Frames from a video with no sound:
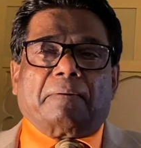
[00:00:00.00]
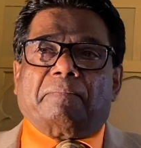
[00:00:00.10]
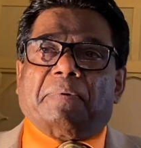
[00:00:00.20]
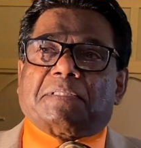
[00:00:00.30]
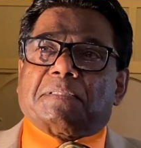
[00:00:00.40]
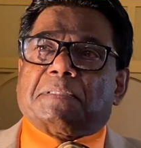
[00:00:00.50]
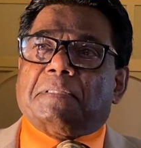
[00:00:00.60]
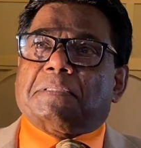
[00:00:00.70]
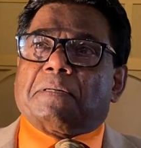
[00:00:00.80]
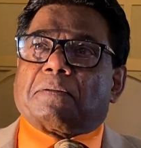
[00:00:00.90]
Which is
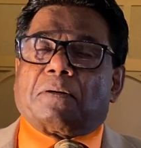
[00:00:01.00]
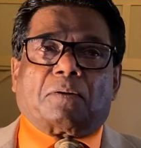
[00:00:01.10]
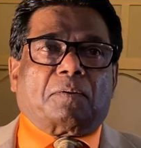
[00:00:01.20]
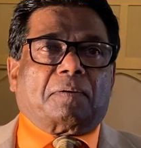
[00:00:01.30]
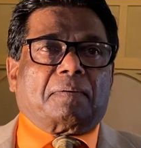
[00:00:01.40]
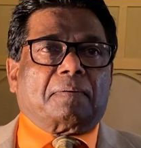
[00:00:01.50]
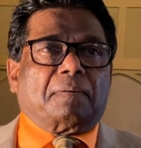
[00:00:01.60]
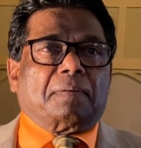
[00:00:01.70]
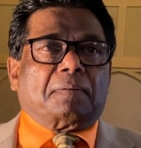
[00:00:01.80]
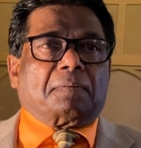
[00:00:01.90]
easier to do?
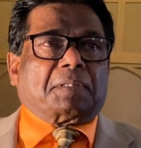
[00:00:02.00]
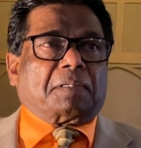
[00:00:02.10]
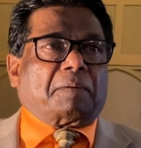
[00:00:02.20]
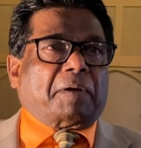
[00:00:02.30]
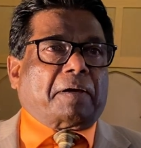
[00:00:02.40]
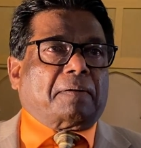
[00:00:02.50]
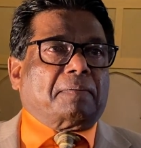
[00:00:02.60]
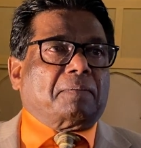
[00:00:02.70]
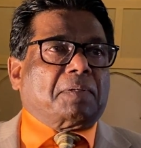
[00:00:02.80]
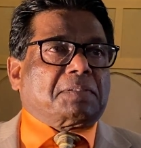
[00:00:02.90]
To tell the man
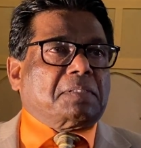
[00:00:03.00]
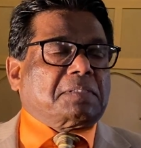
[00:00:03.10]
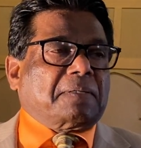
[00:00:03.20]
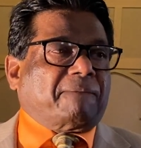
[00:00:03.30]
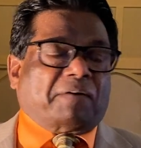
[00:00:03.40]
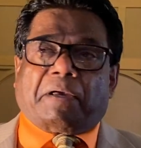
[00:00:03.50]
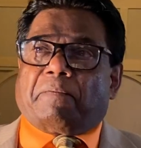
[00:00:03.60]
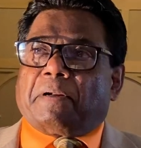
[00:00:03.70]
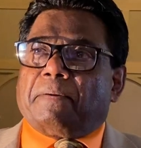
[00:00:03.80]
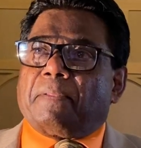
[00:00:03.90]
your sins are
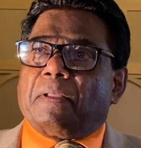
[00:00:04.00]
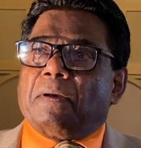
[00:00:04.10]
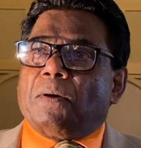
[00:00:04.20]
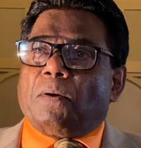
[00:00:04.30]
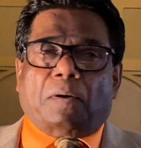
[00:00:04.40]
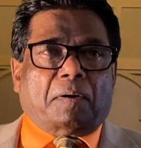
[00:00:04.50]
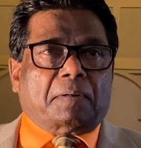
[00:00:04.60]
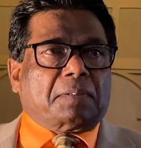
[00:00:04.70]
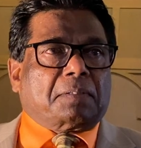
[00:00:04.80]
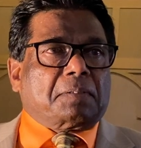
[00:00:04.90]
forgiven
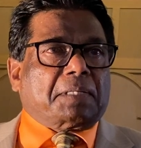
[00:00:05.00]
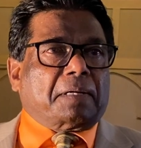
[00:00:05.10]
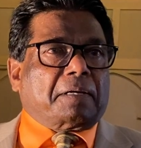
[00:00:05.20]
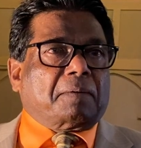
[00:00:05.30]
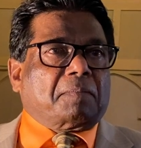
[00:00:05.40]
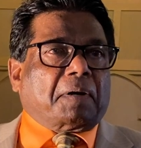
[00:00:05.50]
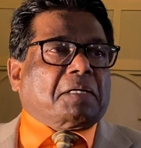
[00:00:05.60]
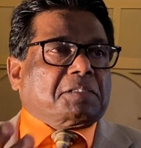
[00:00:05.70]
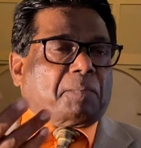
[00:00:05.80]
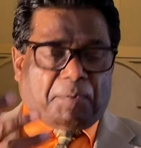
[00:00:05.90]
or to tell him
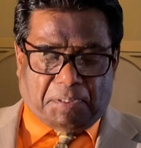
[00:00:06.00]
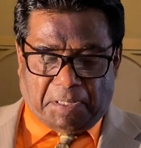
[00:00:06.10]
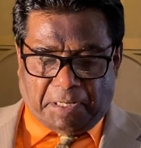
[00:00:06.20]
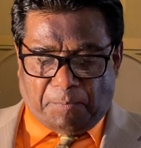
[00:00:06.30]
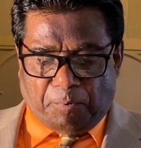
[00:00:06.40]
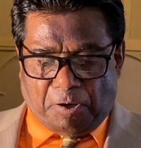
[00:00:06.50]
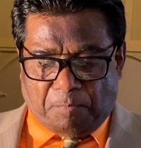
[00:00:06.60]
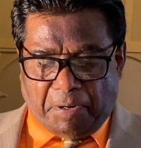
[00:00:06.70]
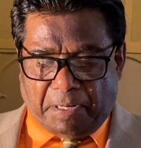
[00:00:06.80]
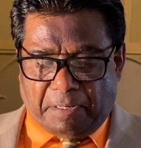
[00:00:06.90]
rise up and take up your
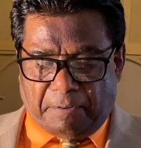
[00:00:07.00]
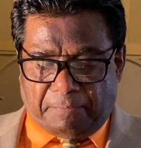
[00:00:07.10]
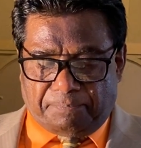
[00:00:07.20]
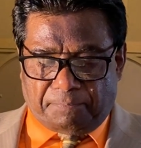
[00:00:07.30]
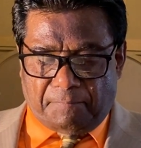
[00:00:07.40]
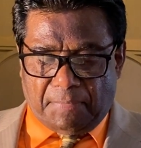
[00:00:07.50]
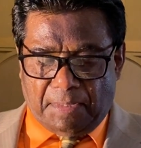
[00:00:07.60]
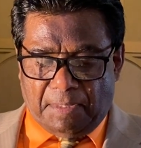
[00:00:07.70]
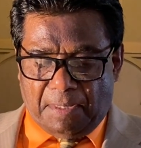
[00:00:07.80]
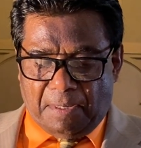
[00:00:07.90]
bed?
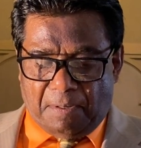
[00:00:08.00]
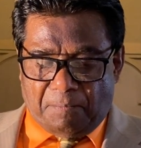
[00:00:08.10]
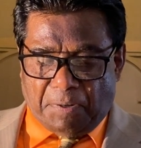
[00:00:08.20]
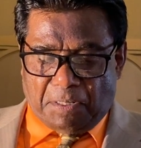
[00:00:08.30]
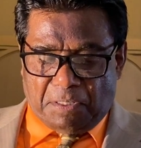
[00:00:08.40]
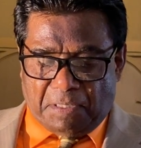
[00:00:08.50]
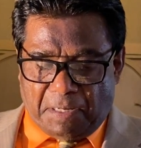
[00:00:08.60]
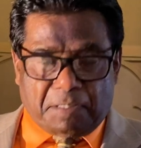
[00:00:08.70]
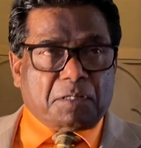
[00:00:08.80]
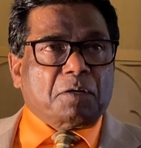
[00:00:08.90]
But
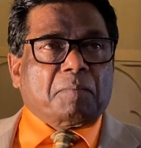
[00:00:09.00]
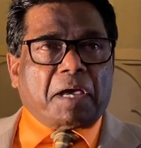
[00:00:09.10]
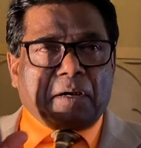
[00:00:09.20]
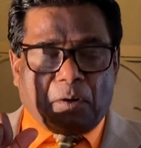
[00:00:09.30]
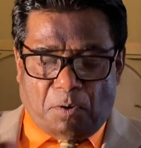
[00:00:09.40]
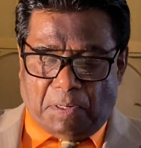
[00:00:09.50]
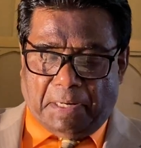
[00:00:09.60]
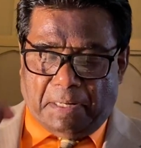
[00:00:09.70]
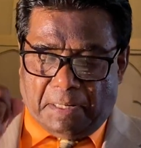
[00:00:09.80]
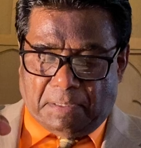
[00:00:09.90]
that you may know,
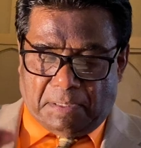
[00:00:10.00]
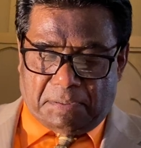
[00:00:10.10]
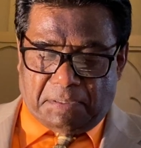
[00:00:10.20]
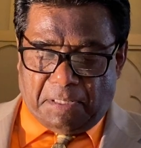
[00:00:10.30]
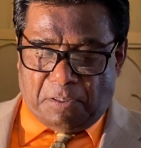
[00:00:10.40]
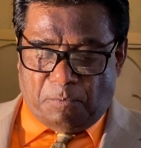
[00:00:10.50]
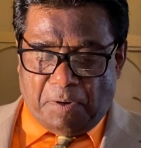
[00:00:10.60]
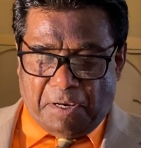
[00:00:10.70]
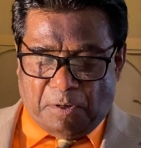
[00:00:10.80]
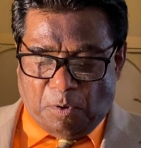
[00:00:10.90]
I did this, that you
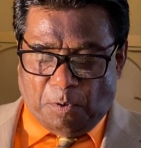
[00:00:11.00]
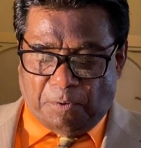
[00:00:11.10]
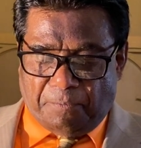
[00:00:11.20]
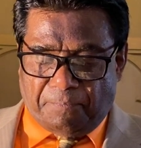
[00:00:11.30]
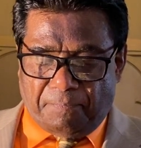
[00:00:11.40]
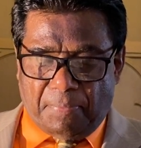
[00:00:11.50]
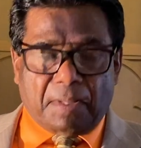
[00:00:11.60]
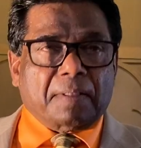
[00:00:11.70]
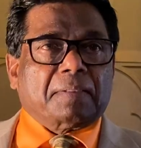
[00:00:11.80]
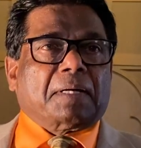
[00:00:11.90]
may know
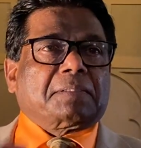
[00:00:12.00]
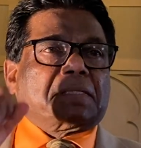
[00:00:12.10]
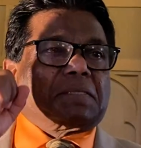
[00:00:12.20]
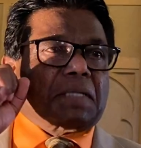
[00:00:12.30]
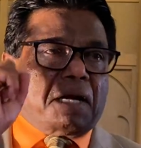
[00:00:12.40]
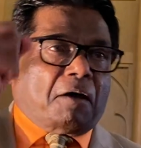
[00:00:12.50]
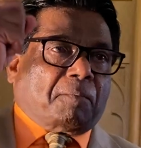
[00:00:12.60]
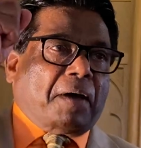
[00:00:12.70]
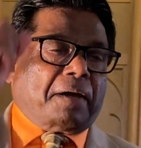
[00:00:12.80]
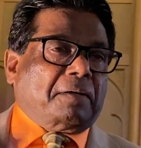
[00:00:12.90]
that the Son
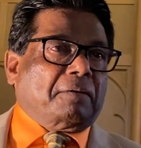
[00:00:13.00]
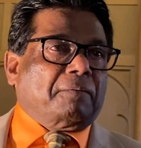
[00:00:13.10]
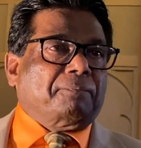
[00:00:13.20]
of Man,